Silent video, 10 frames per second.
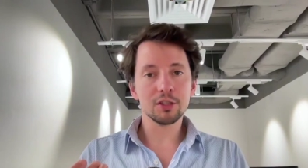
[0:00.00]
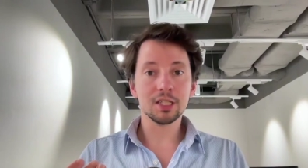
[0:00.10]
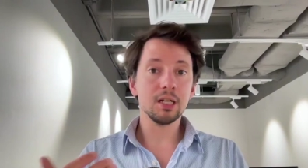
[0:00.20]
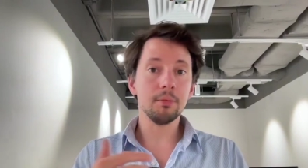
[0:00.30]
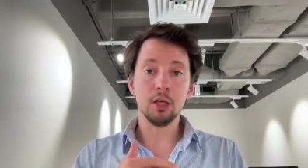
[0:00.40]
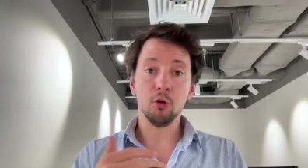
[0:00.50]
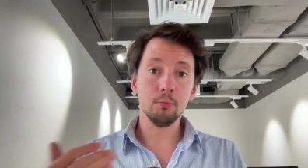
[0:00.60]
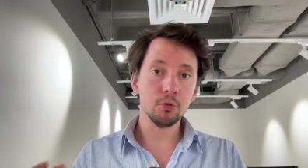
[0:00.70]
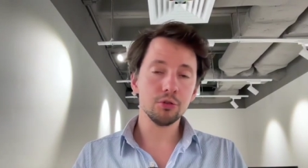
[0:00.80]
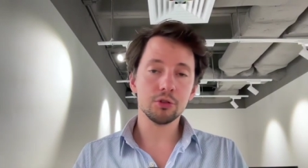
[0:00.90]
time and on
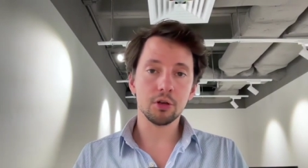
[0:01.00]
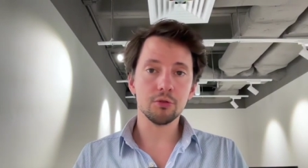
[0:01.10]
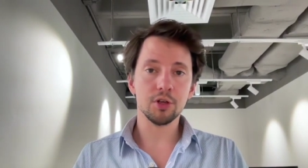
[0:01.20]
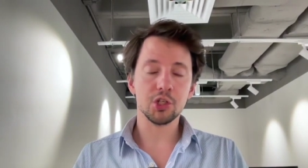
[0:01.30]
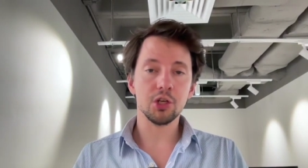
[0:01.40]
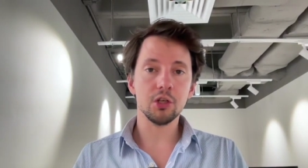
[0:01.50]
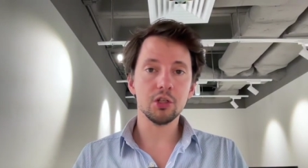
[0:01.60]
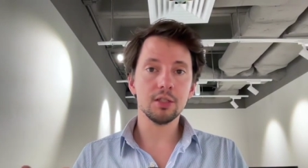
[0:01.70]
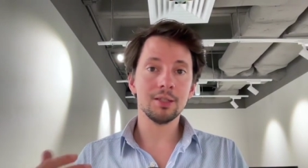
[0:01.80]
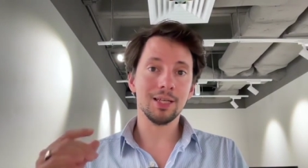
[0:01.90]
most other
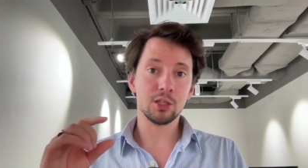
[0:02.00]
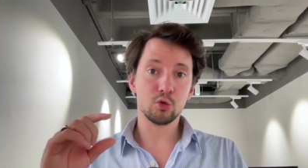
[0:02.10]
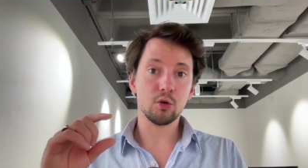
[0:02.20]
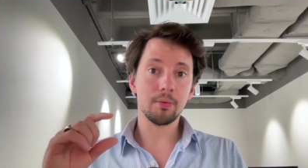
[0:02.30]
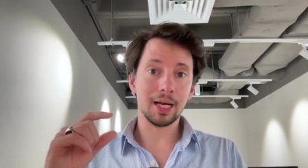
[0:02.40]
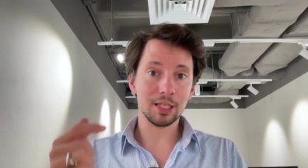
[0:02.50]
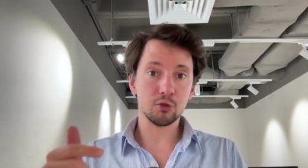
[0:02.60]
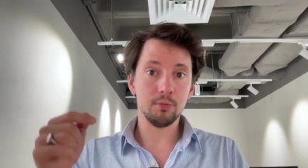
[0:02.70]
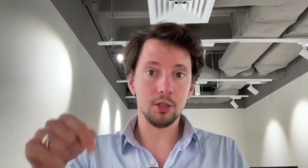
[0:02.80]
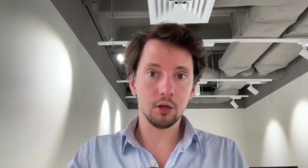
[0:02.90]
exchanges, that swap has to
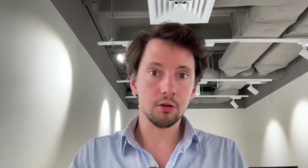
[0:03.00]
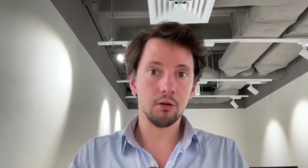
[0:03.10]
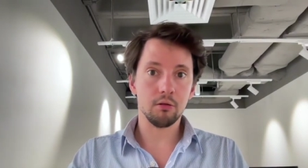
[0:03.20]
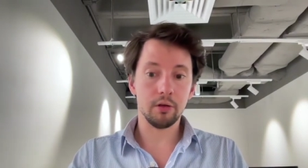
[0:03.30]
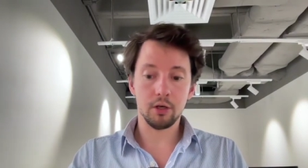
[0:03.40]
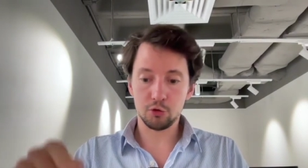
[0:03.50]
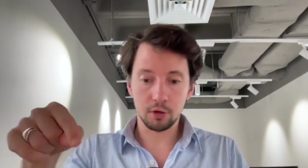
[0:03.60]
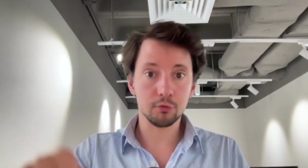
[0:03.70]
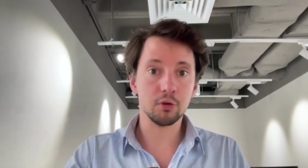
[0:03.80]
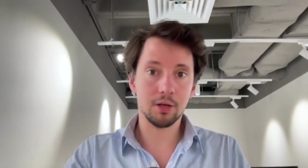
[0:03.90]
be done there. So you have
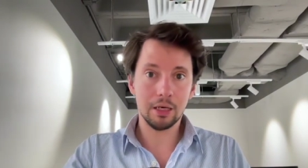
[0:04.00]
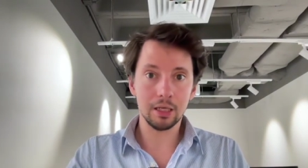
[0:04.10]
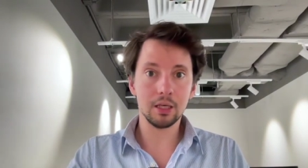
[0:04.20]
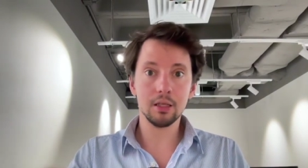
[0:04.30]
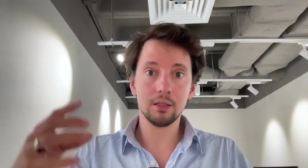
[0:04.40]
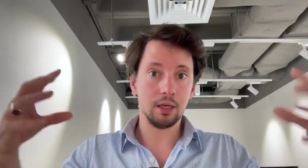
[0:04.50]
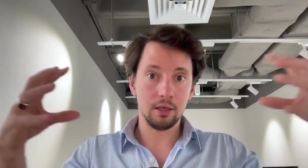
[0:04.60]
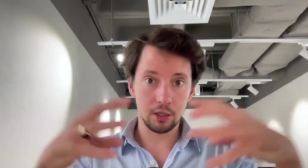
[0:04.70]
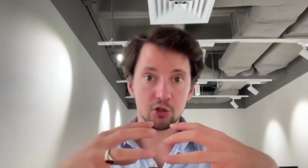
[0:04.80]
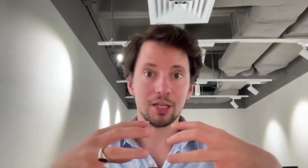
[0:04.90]
to click it and
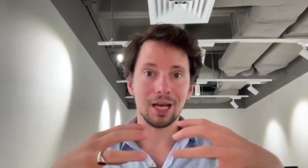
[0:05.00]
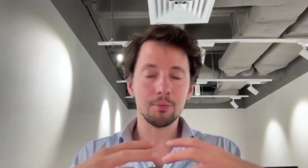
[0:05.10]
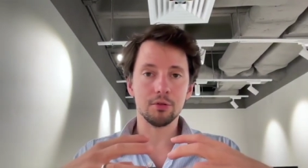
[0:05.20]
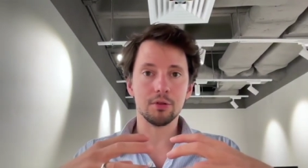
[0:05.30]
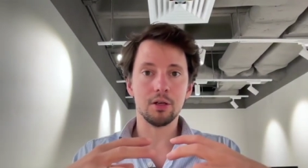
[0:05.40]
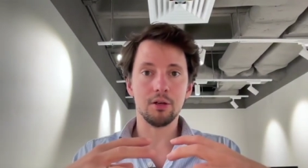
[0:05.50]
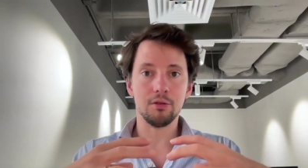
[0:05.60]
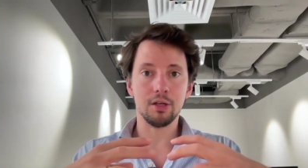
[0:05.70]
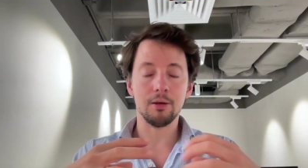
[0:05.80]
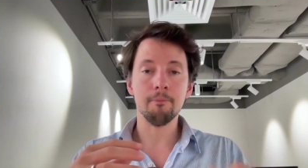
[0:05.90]
it just happens there and
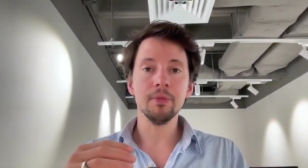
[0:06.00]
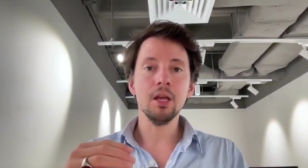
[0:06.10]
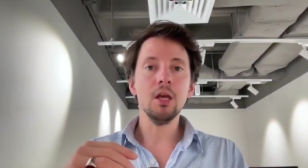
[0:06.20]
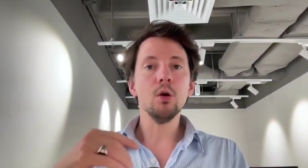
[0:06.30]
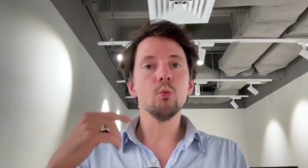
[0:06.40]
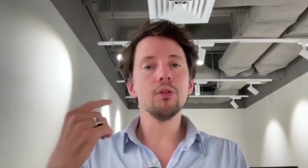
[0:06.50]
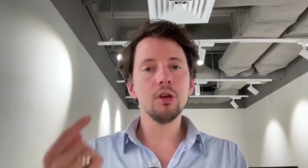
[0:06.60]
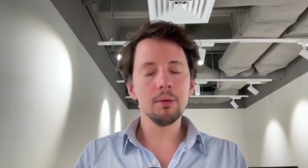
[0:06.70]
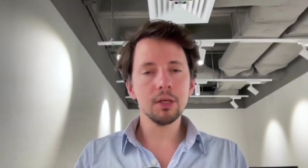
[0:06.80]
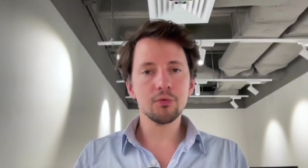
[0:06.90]
then. With the
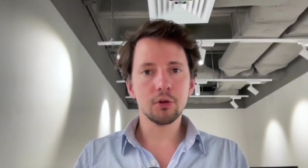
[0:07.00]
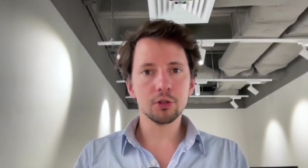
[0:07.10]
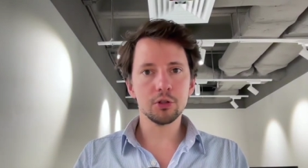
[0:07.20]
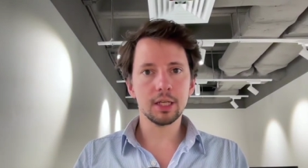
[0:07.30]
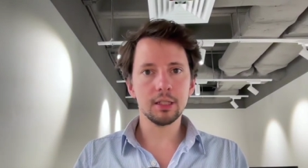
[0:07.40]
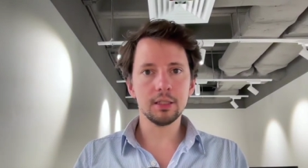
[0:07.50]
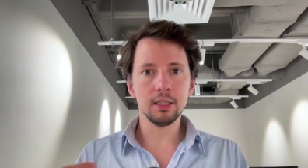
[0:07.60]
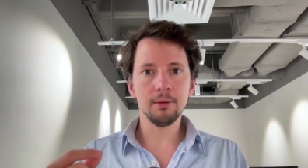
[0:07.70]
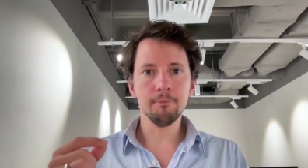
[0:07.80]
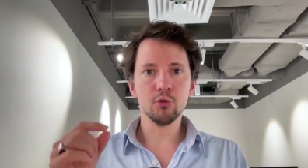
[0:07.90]
limit
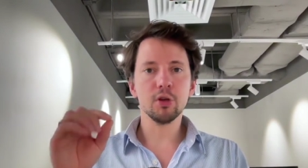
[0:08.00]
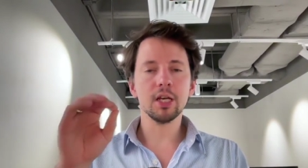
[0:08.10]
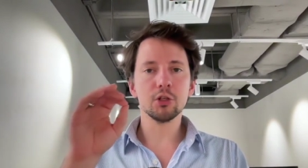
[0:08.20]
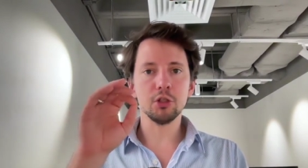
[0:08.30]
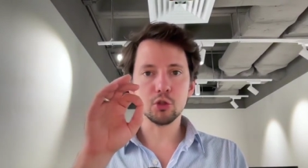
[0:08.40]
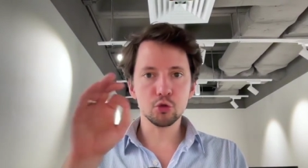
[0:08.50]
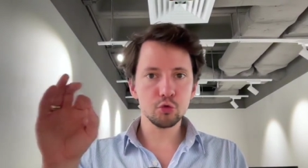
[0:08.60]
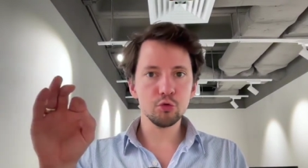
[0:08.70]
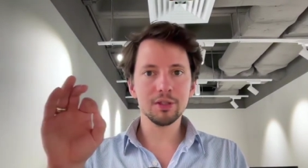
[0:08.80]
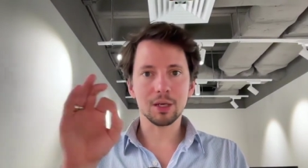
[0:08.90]
functionality, you can actually
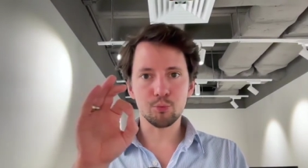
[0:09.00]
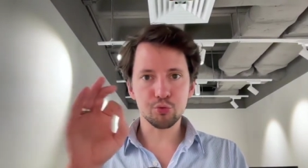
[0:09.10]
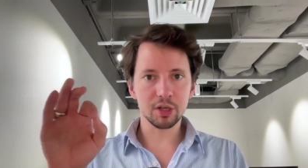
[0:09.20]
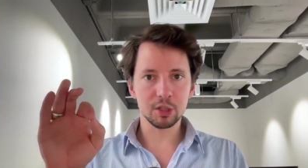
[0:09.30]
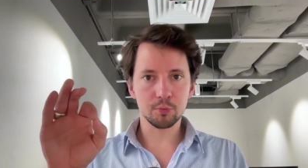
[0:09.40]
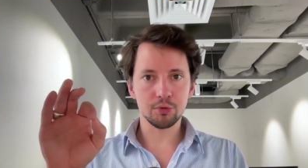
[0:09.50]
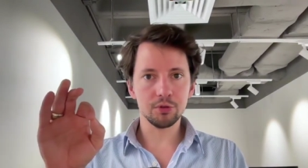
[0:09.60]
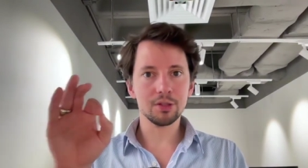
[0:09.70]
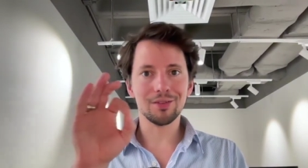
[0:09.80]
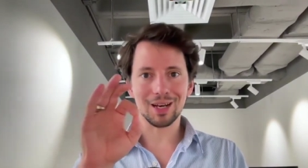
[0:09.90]
choose that price
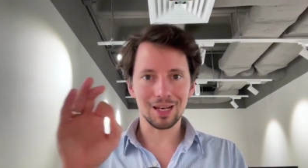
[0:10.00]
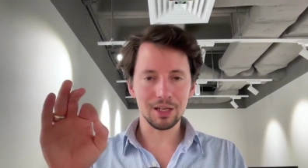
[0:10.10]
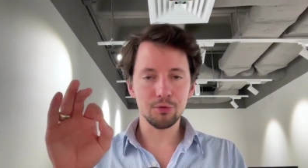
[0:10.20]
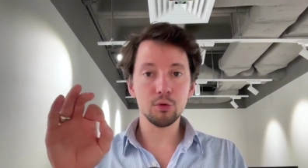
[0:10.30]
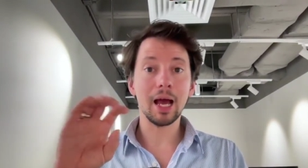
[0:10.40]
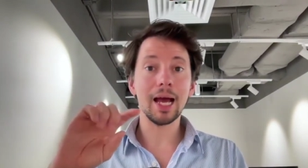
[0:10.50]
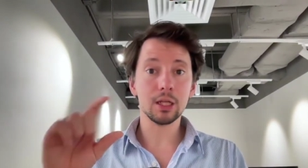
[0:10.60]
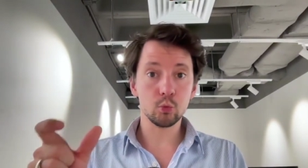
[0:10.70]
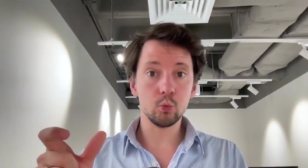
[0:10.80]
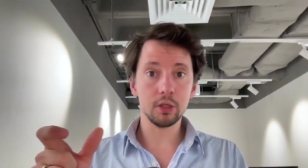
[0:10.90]
point, that level
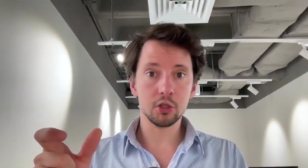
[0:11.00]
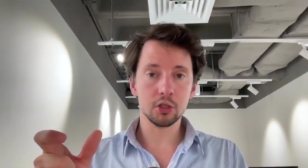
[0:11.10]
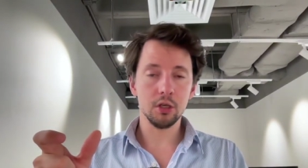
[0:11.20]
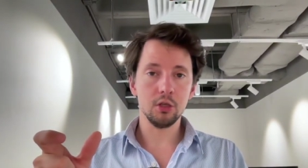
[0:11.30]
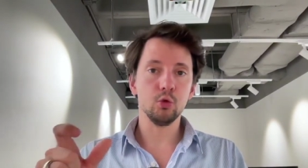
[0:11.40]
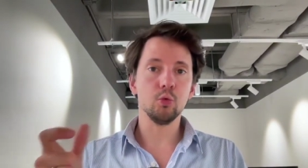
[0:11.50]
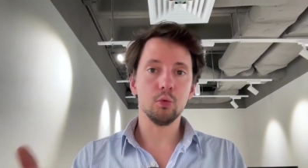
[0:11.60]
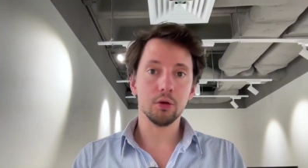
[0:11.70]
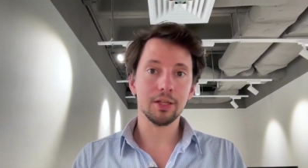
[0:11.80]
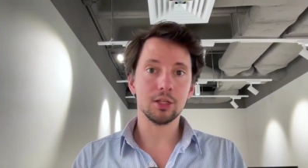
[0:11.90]
at which you would
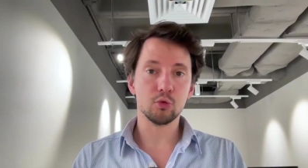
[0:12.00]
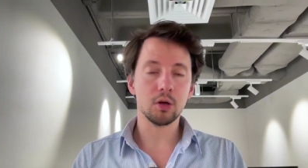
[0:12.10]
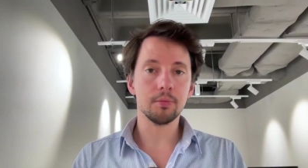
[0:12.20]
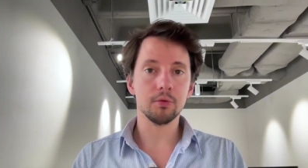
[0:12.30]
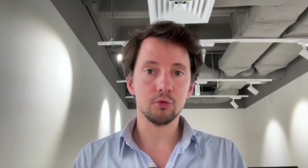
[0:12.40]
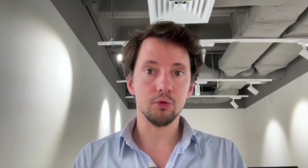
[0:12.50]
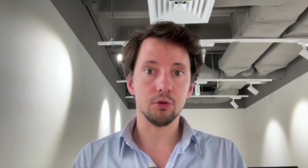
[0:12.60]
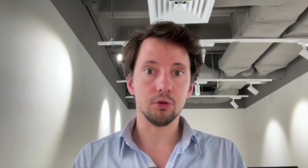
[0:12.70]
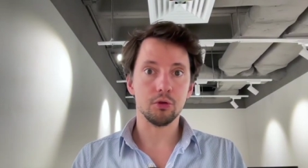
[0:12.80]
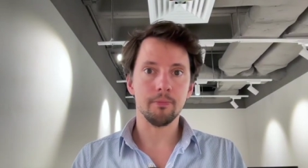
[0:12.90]
want that swap to
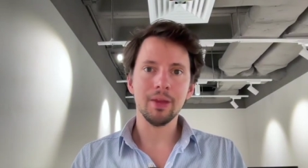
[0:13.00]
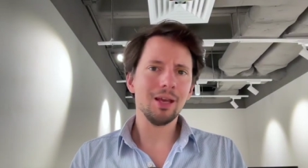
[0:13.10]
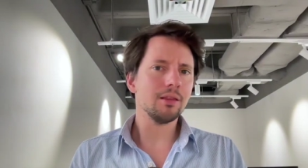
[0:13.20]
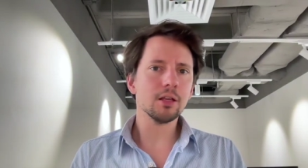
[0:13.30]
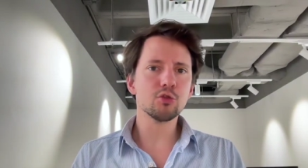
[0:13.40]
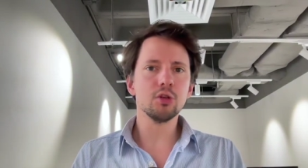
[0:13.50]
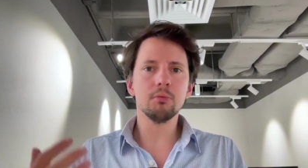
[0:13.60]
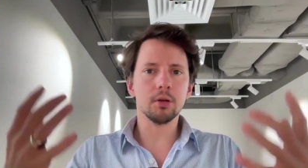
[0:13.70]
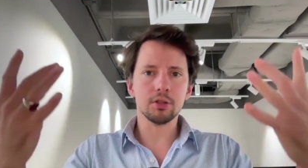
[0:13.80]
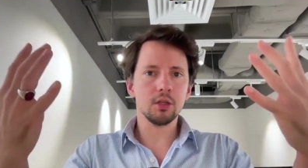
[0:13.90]
occur. And that's great
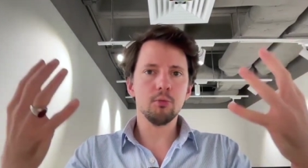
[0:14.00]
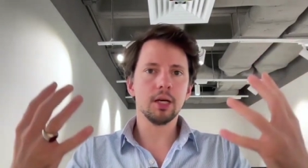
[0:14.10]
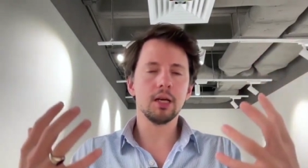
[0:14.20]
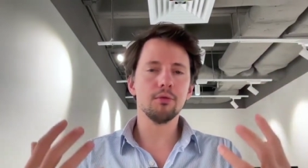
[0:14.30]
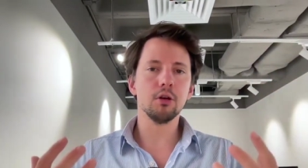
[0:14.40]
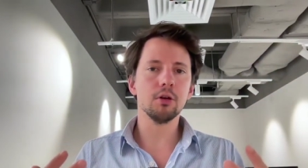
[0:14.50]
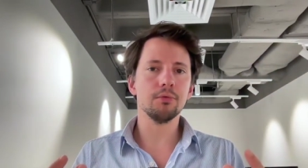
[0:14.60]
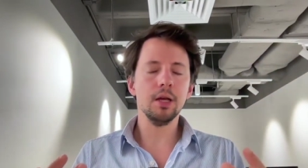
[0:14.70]
because then you might have a lot of